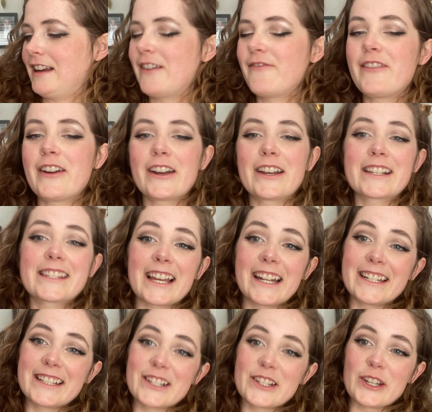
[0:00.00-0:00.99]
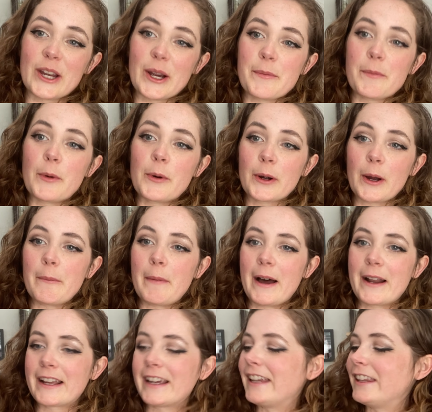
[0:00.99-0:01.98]
I'm very excited to share more
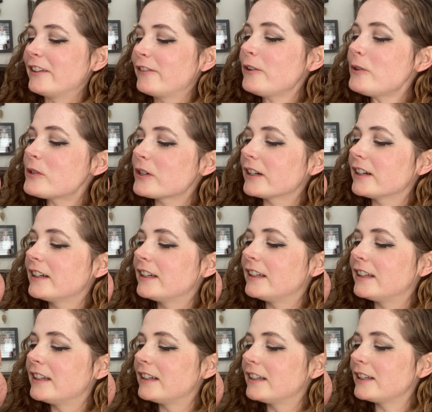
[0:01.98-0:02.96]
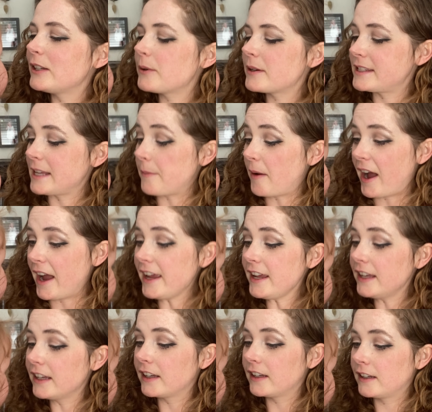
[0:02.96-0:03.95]
about it in the future. You want to say bye?
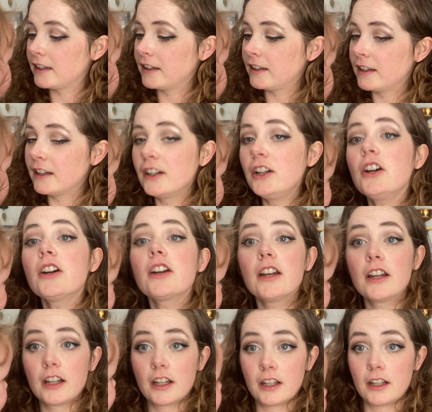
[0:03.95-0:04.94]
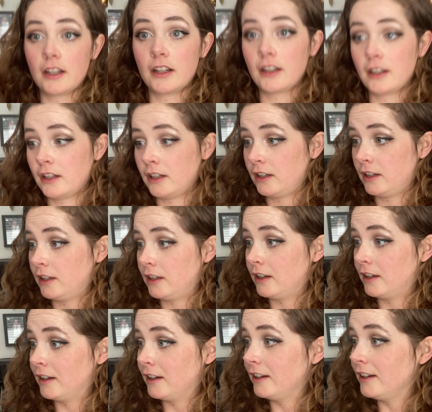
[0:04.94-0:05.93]
Look.
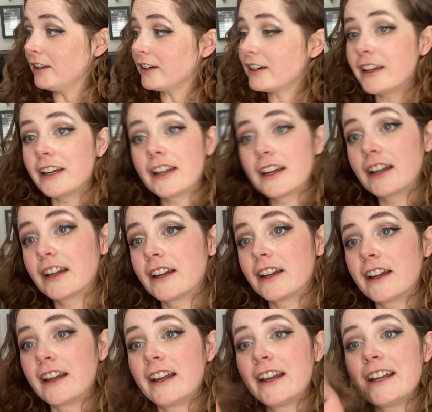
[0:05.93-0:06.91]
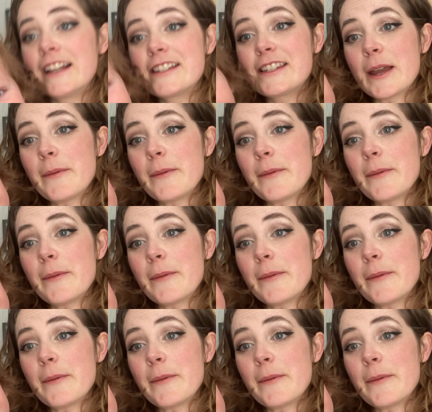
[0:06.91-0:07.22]
Look. Say